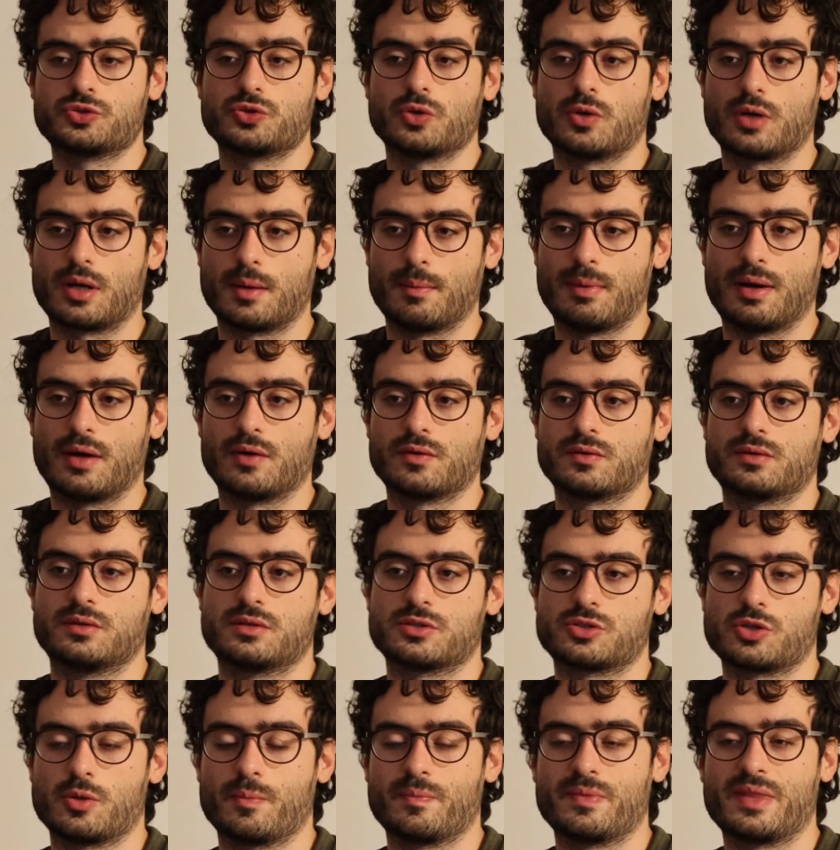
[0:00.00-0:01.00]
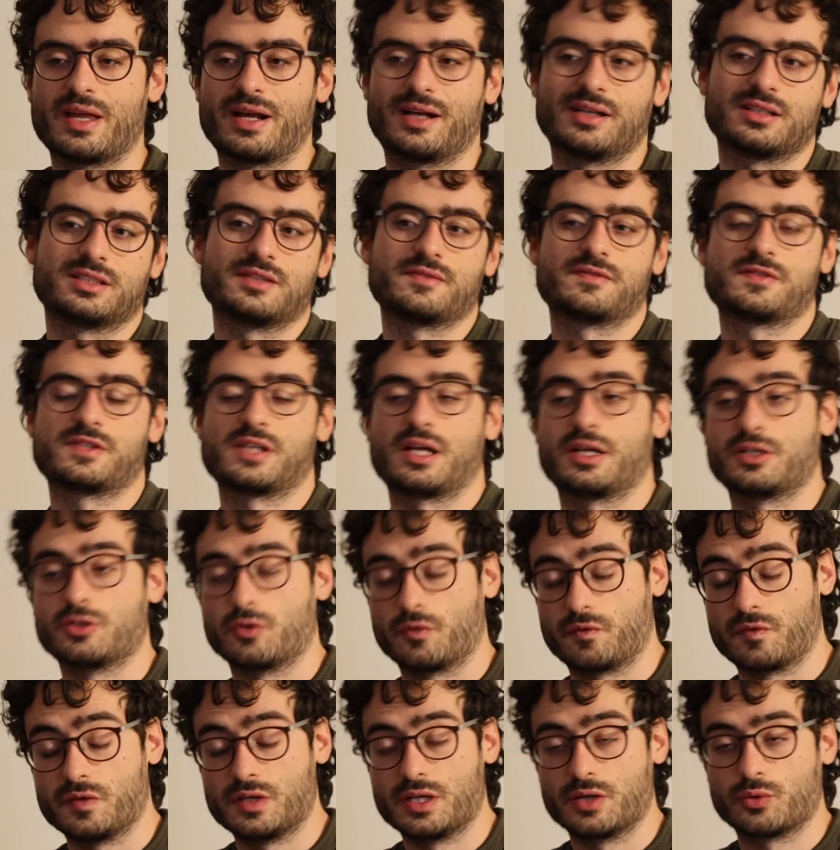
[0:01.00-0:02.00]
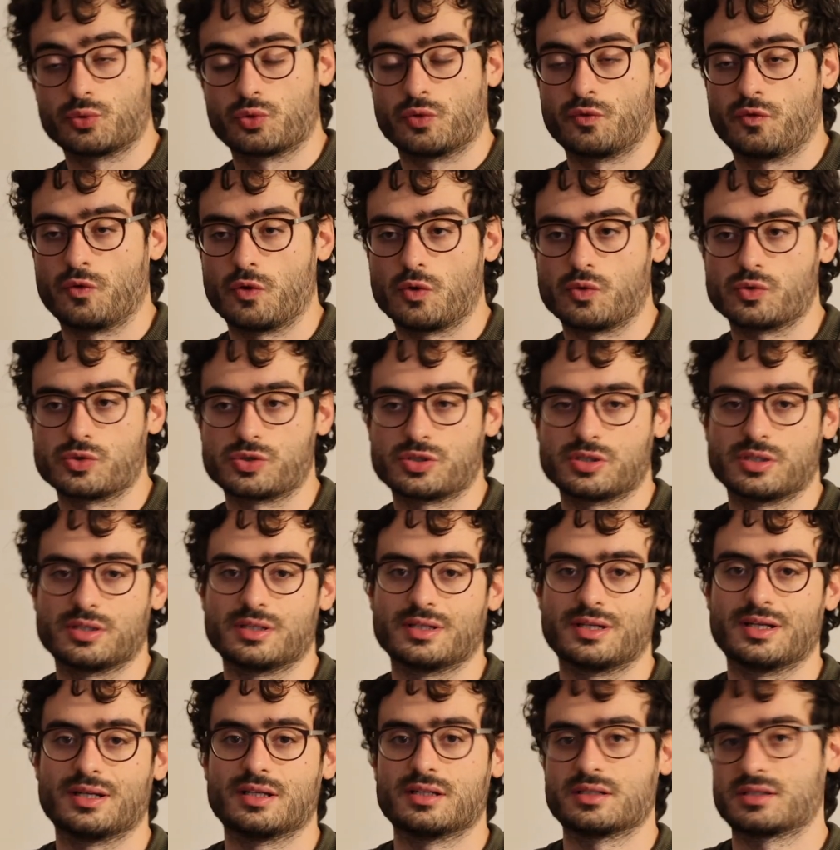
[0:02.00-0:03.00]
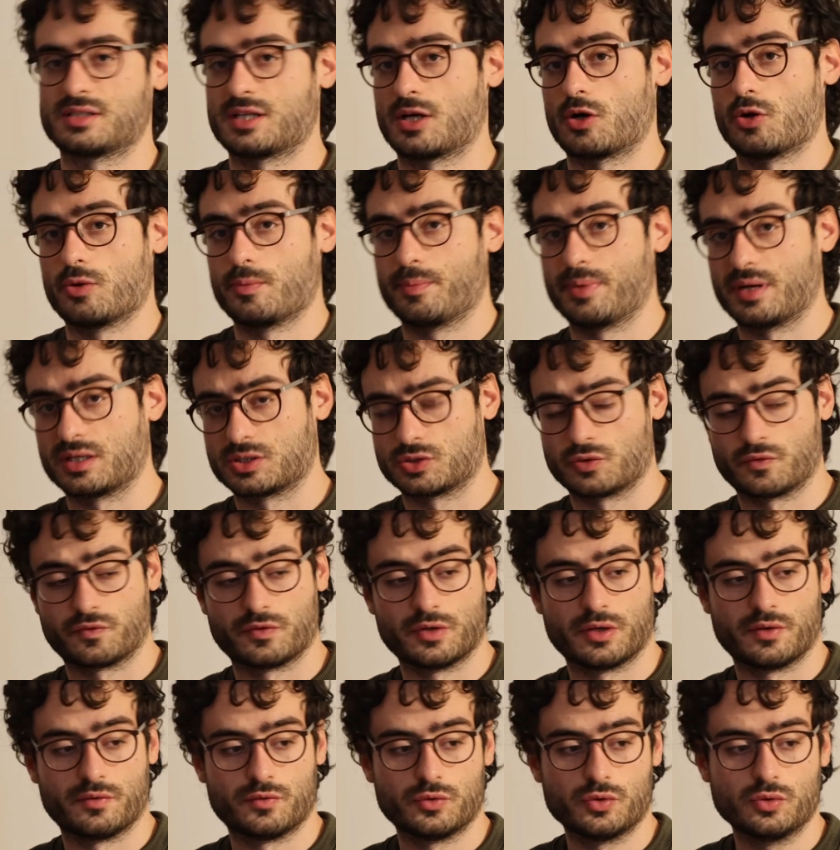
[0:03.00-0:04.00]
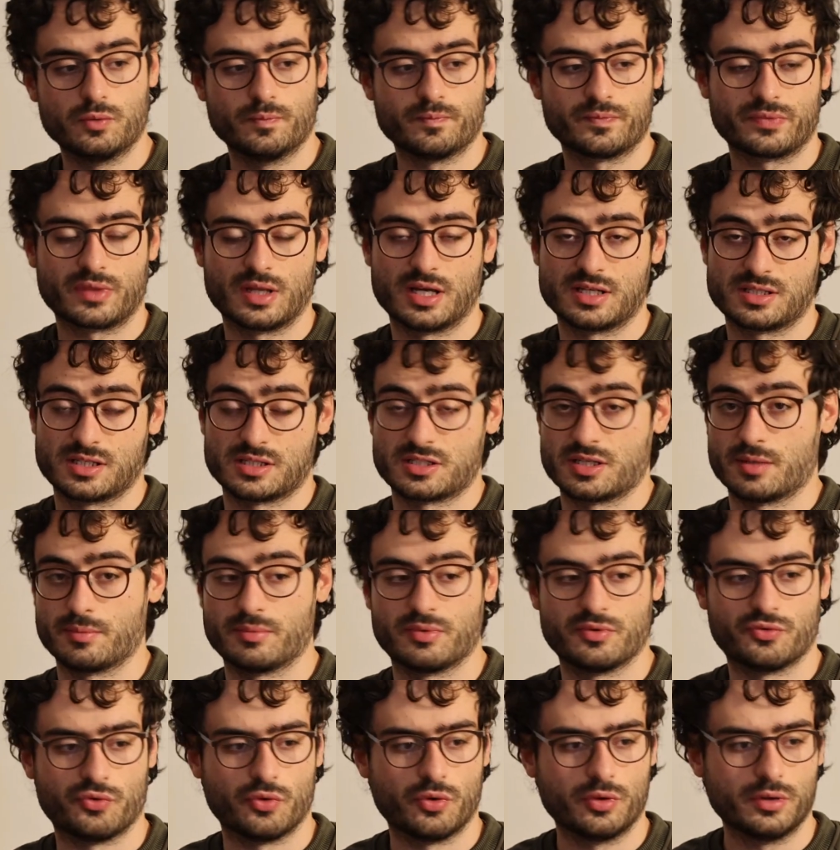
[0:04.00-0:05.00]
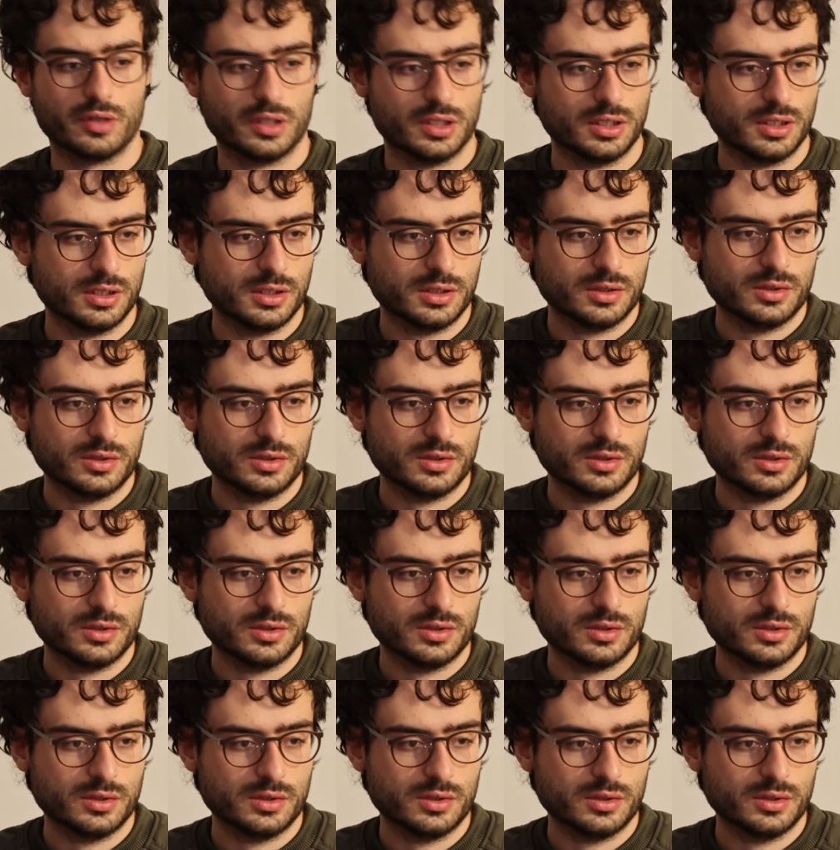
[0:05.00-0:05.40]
talk about some negative side of the autofocus in the second part of the review, as I said before.